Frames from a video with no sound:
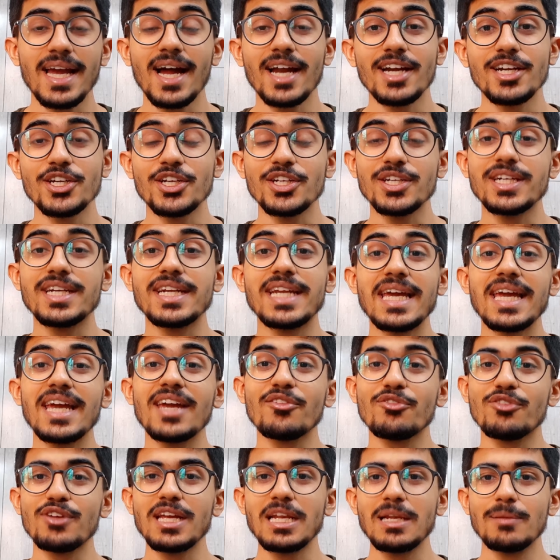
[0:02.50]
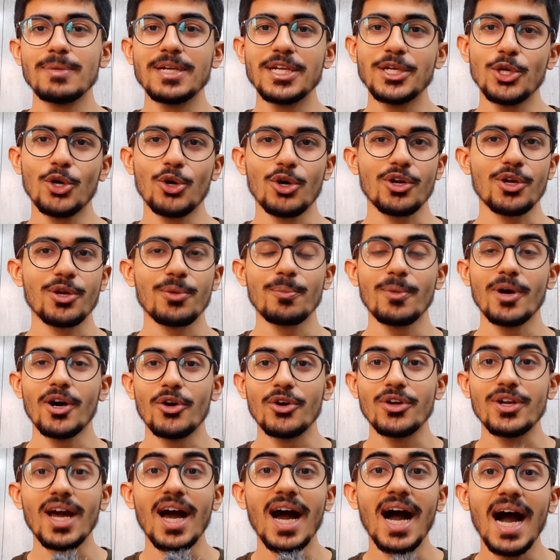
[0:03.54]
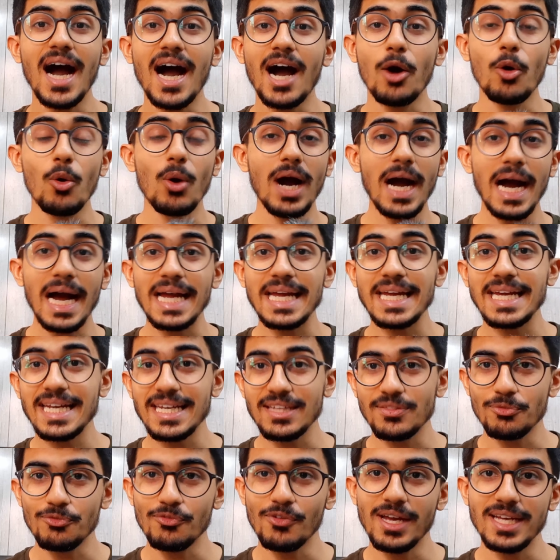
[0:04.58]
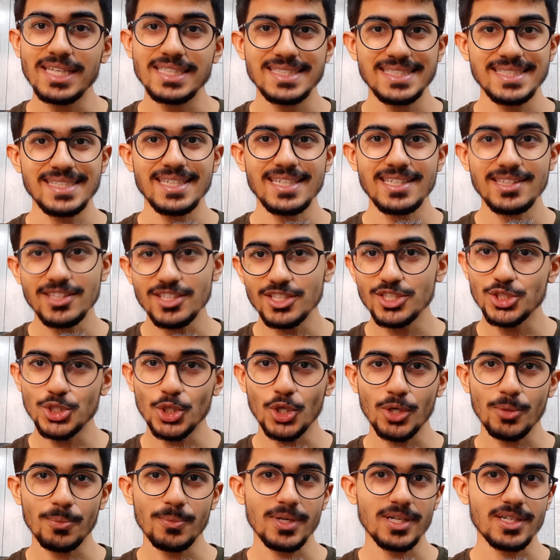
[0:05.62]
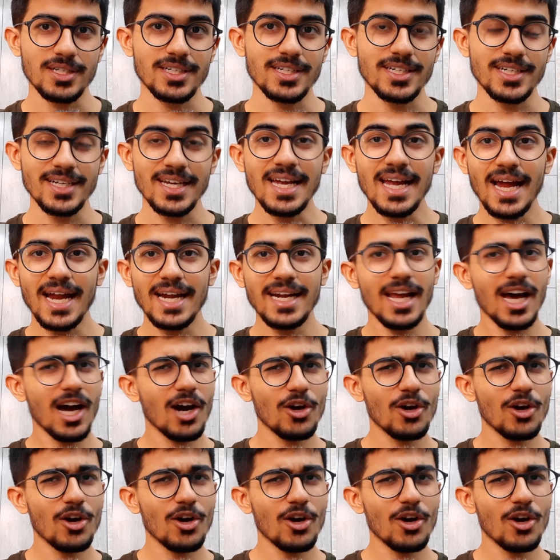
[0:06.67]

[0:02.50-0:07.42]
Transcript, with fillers: and today we'll be talking about how I invest in the stock market and